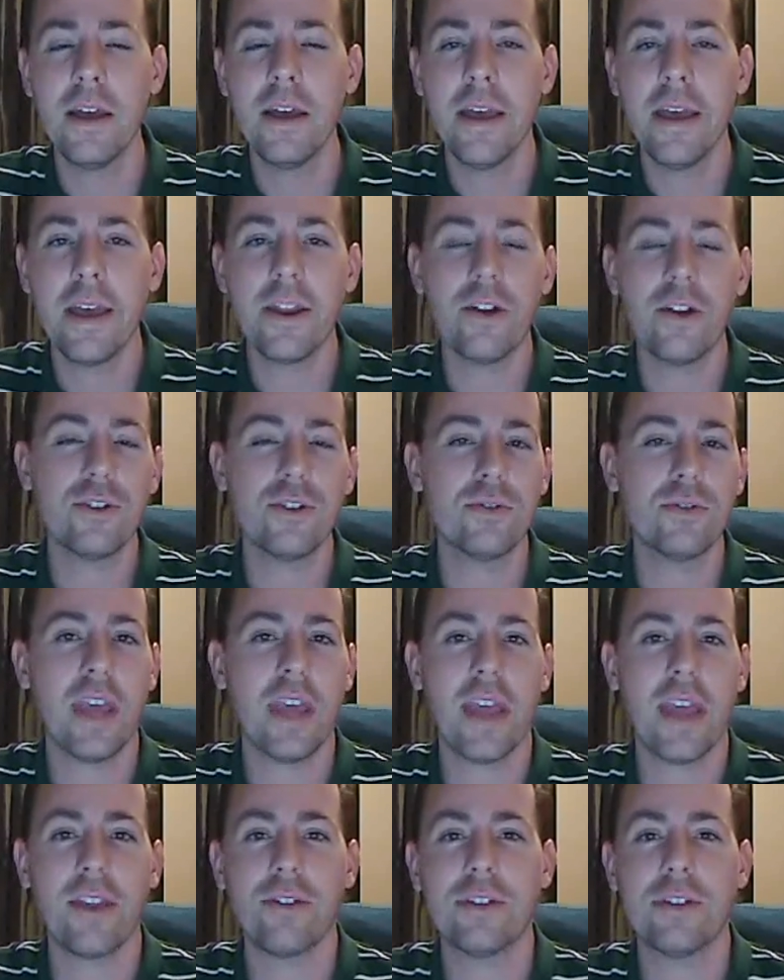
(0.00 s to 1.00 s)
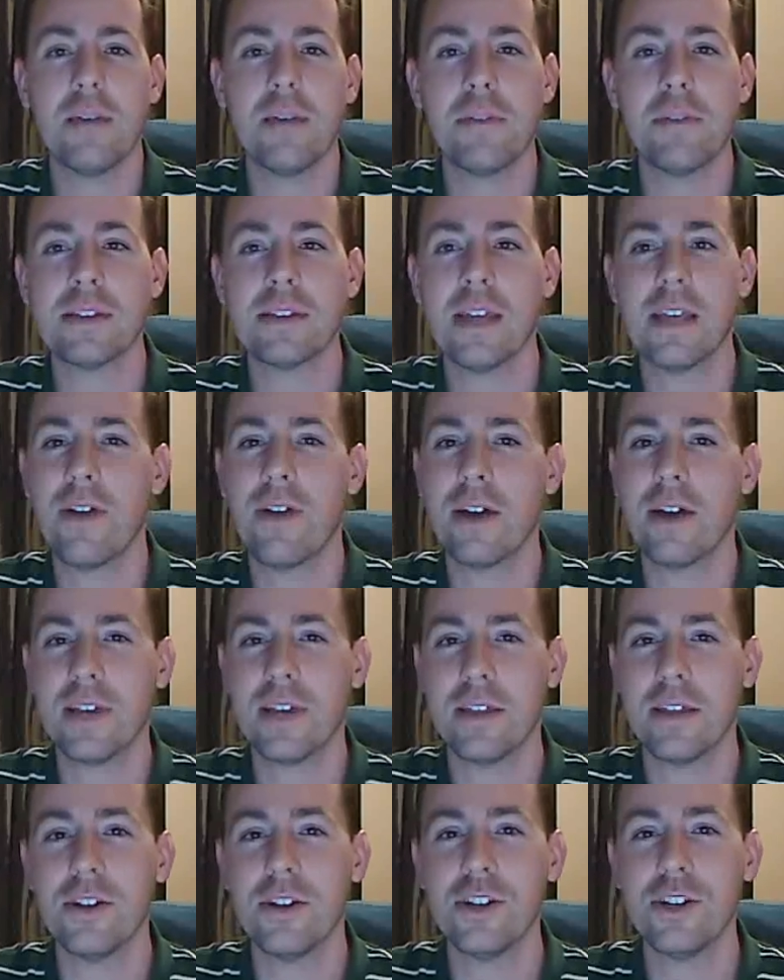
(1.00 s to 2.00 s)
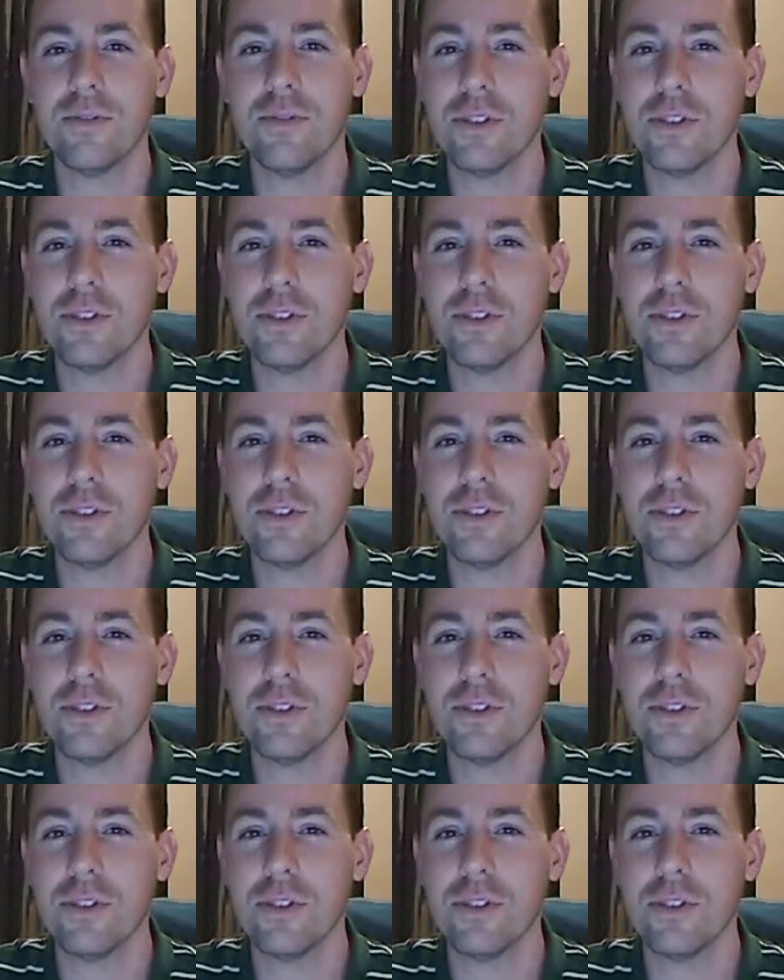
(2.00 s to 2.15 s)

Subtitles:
and also to handle topics that are outside the show.